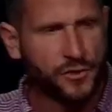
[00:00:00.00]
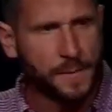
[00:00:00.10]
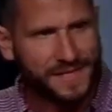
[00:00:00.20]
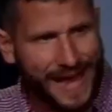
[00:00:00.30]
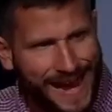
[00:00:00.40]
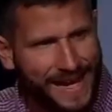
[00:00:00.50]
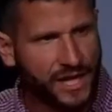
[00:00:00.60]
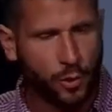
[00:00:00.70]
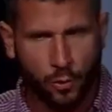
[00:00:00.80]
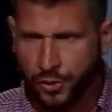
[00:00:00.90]
if you're
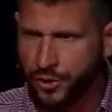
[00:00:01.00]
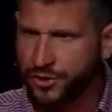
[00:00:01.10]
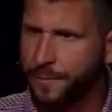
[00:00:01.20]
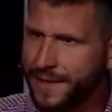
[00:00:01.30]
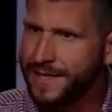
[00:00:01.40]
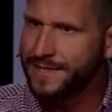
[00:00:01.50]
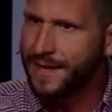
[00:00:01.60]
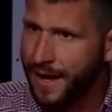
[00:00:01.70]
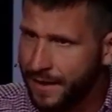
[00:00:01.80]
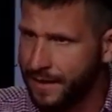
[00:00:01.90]
abstaining in order to please
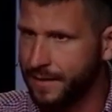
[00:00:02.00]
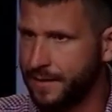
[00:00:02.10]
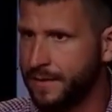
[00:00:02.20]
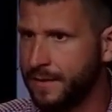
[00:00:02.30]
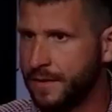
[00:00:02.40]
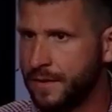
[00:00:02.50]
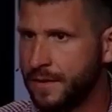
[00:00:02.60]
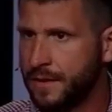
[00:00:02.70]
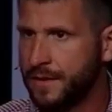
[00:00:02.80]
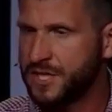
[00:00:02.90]
God,
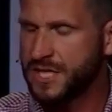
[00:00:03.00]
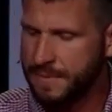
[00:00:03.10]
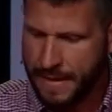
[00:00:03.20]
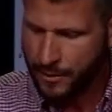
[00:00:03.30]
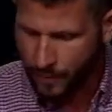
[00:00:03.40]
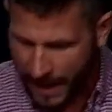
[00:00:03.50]
just to be made